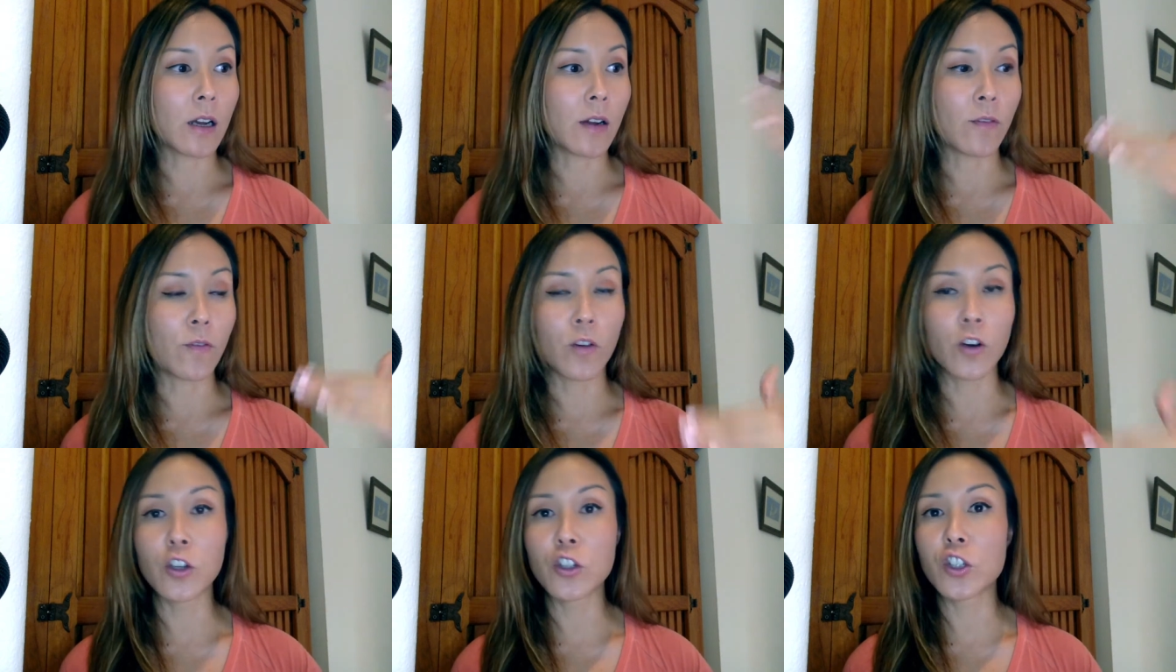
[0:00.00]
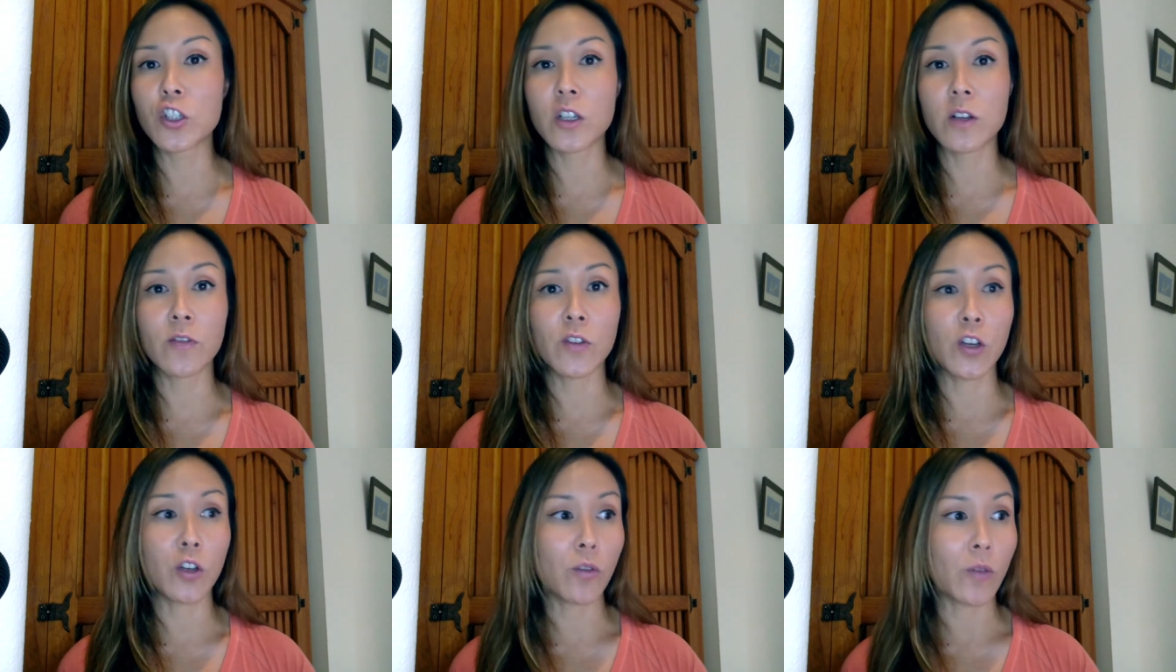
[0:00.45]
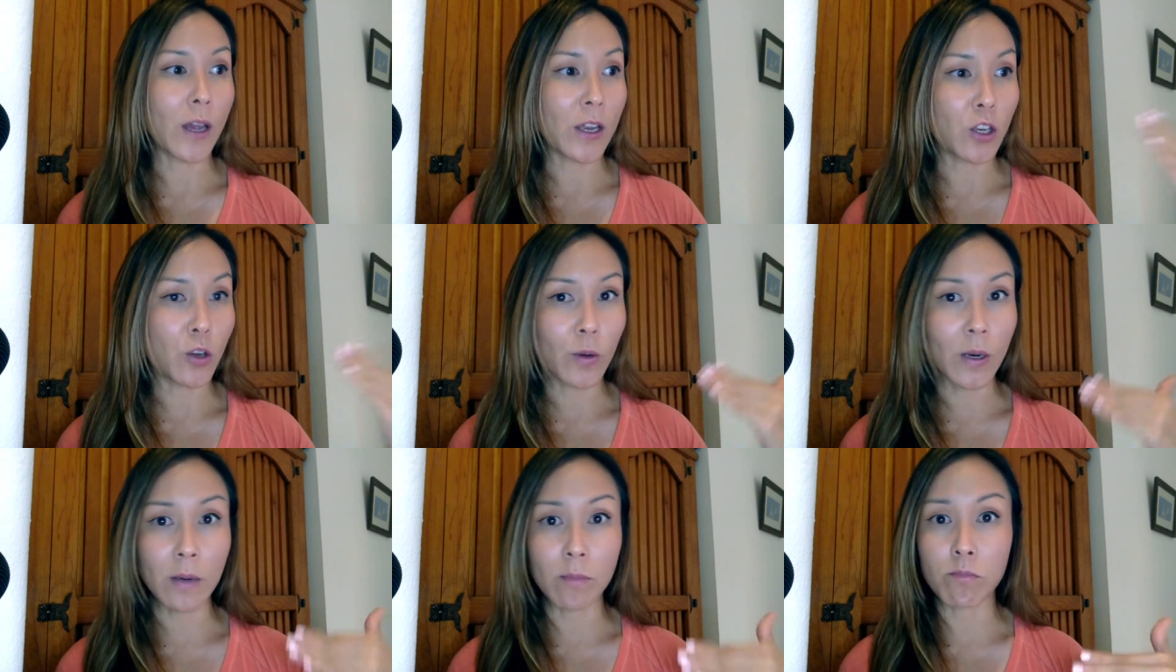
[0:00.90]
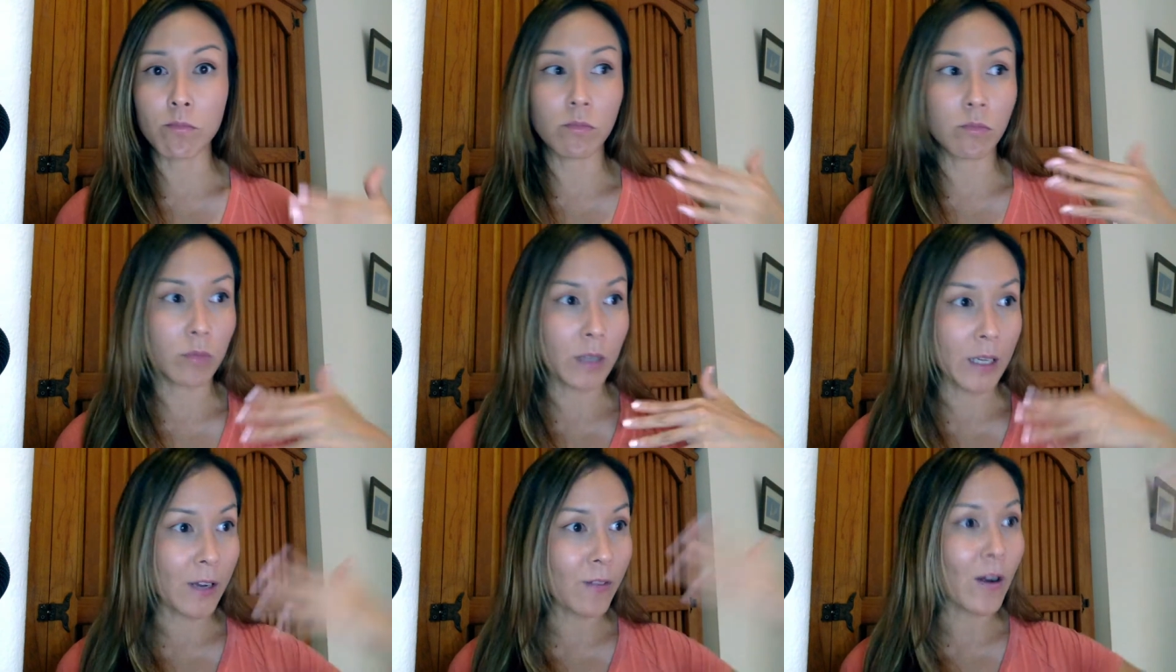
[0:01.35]
a version of you that you can
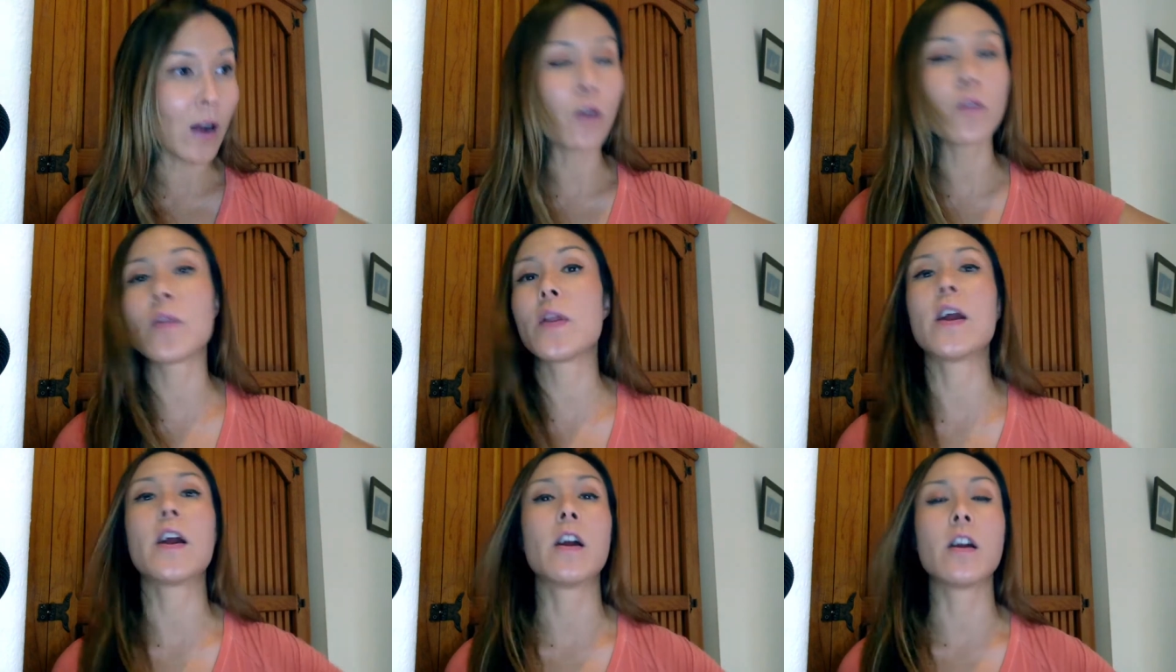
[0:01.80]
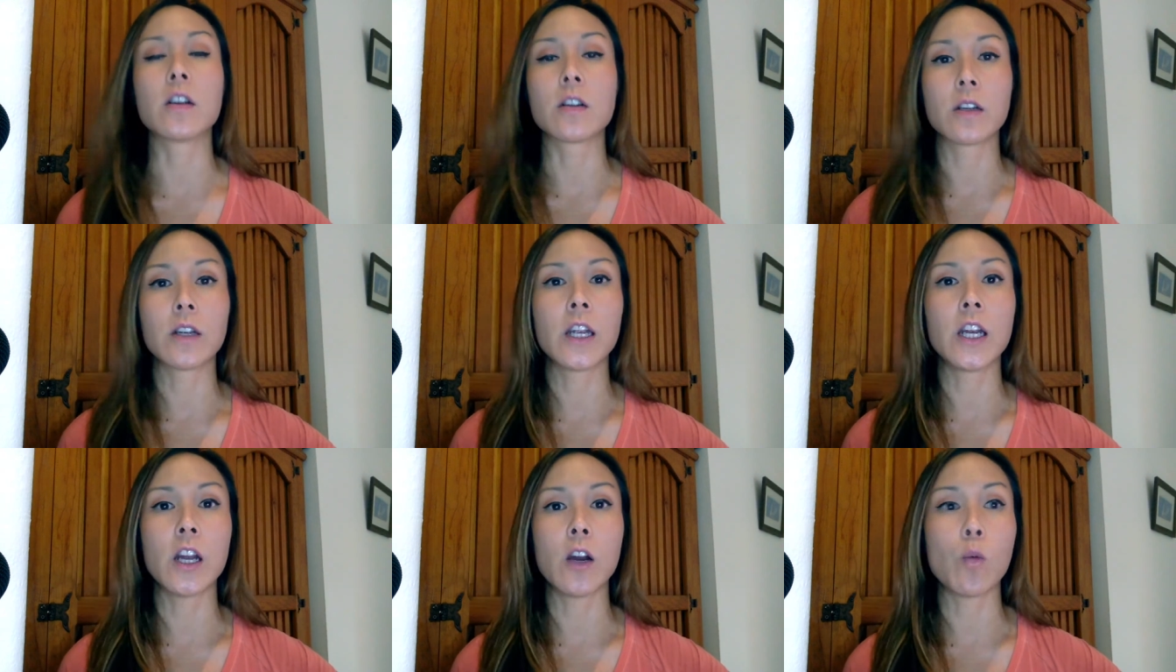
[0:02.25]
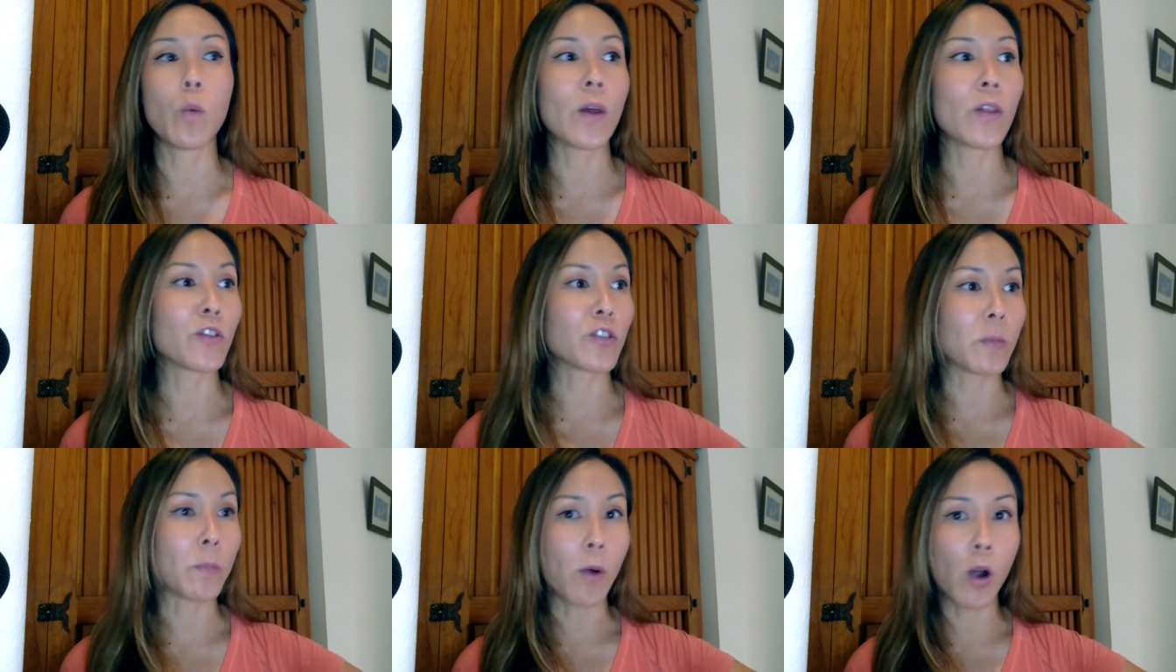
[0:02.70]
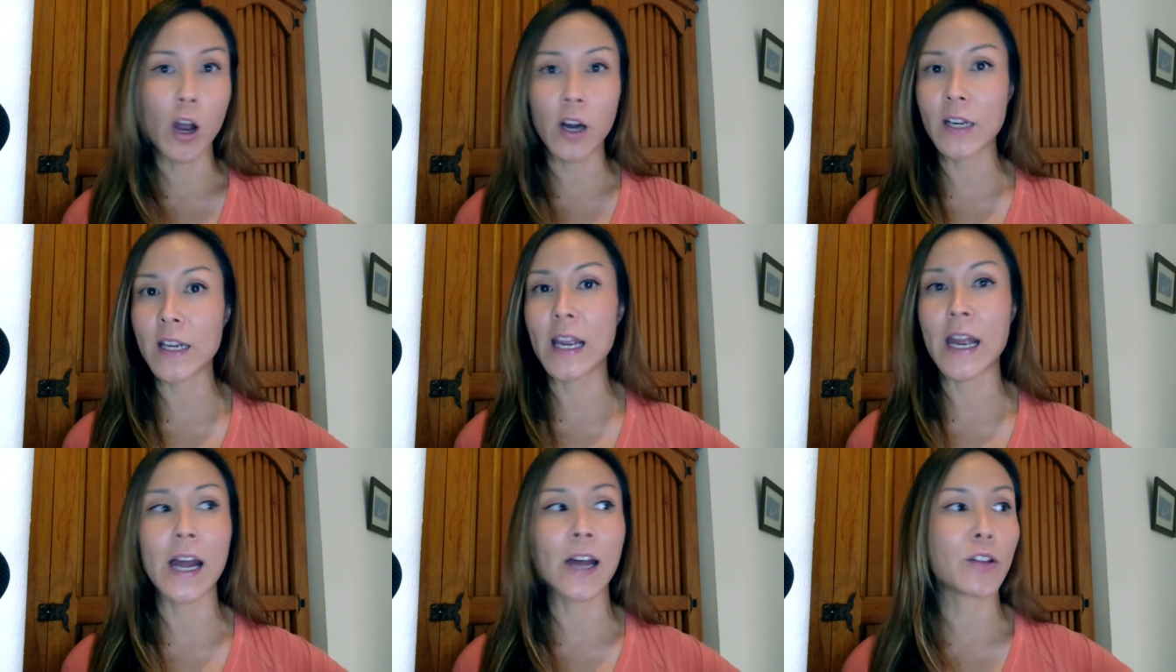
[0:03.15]
give out there, you know, whether it's a
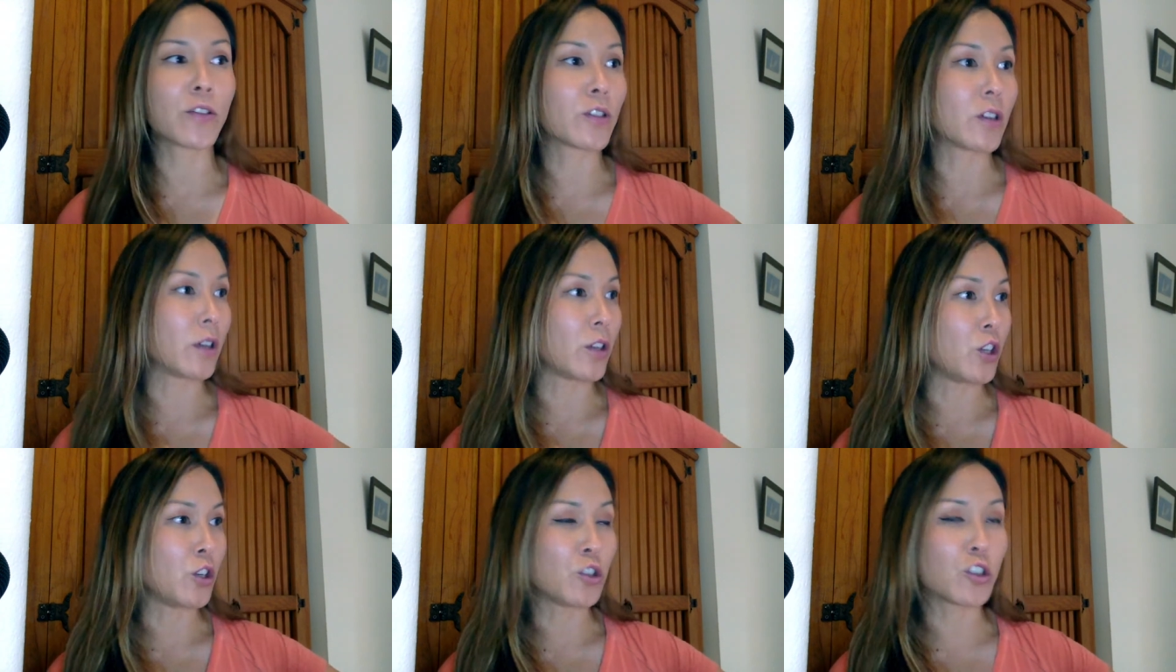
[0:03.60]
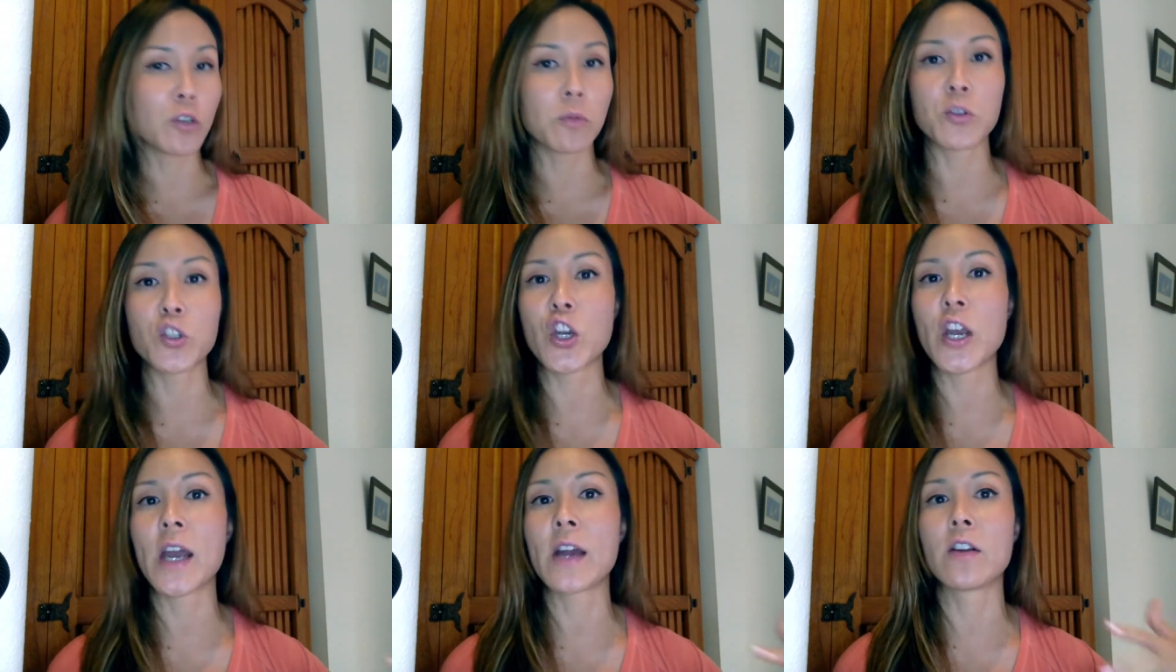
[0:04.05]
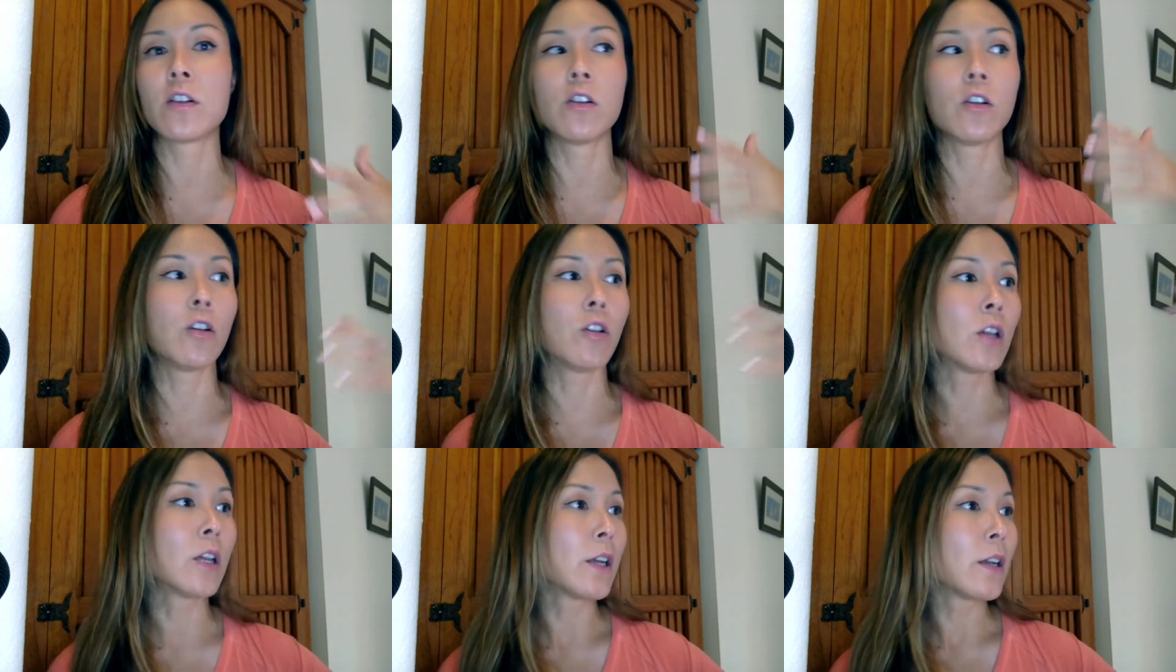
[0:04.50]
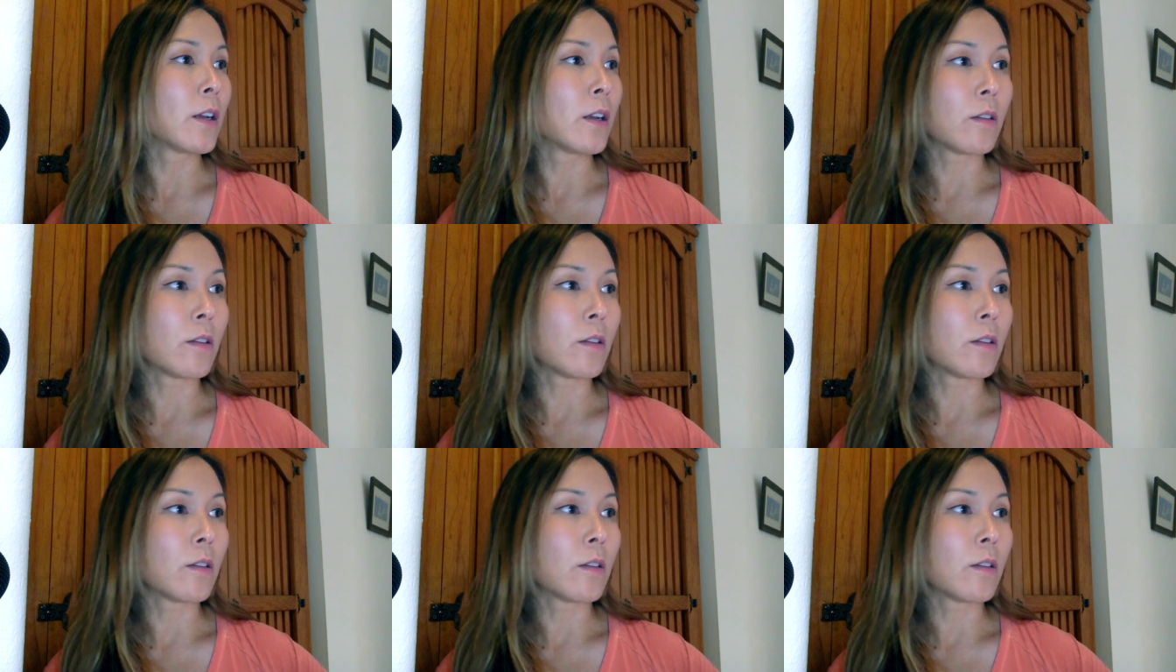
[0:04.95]
podcast, a YouTube channel,